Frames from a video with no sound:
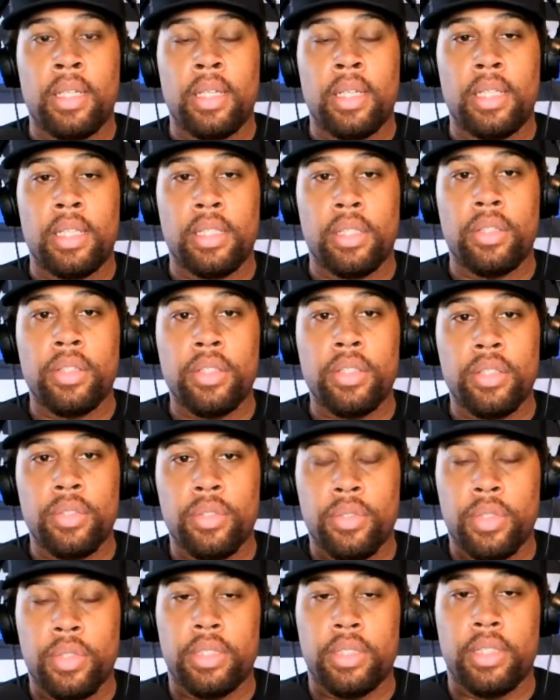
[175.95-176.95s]
as long as you
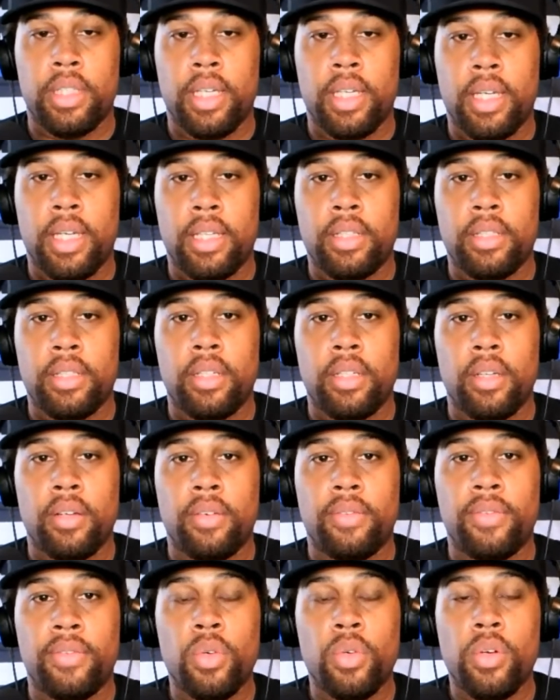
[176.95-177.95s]
trust God
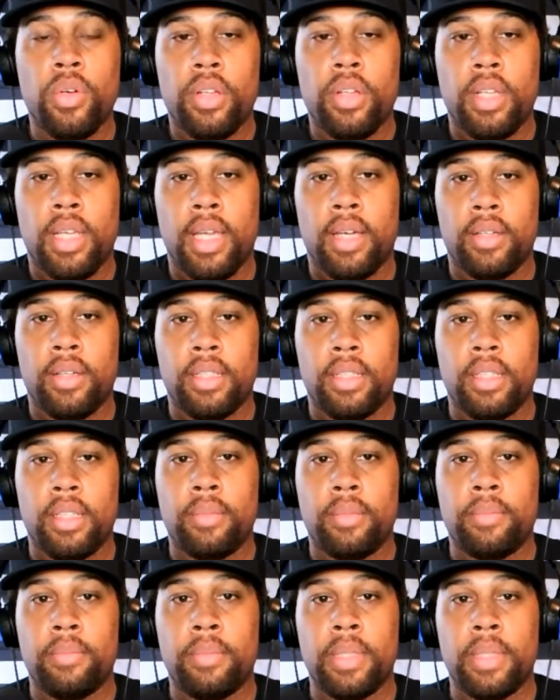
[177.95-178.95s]
for the
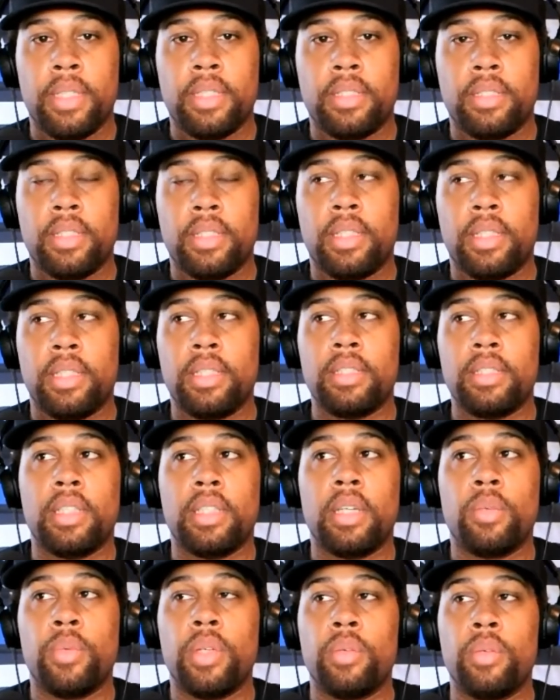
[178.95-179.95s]
outcome, because the things
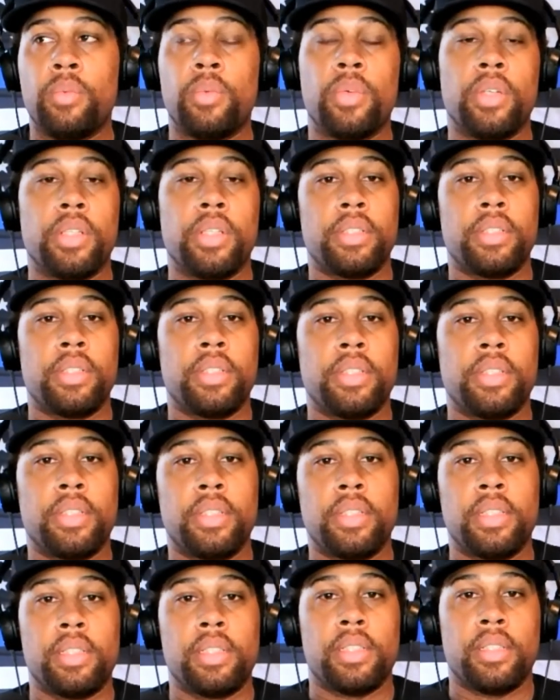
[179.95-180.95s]
that we want,
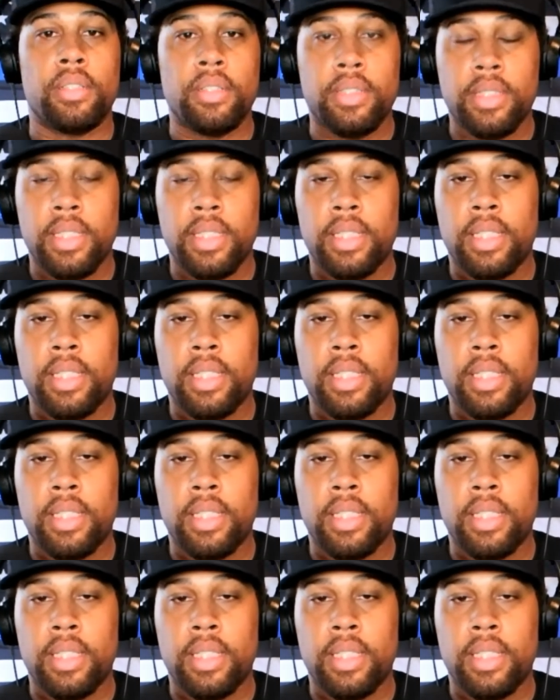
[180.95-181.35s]
as long as they